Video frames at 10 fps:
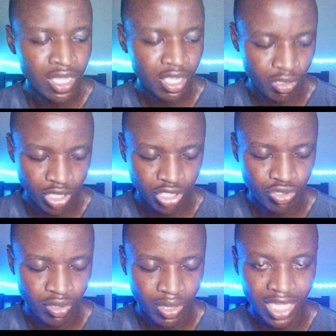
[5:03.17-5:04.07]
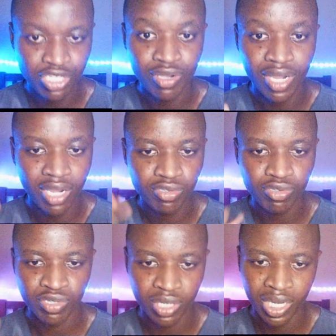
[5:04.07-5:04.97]
You need to know that your account
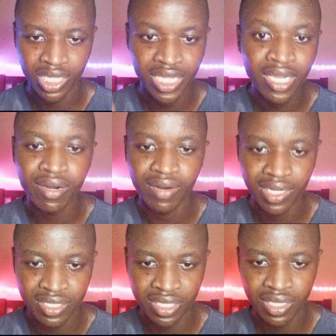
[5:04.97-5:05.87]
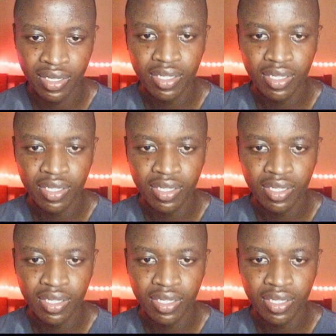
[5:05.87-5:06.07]
was already created.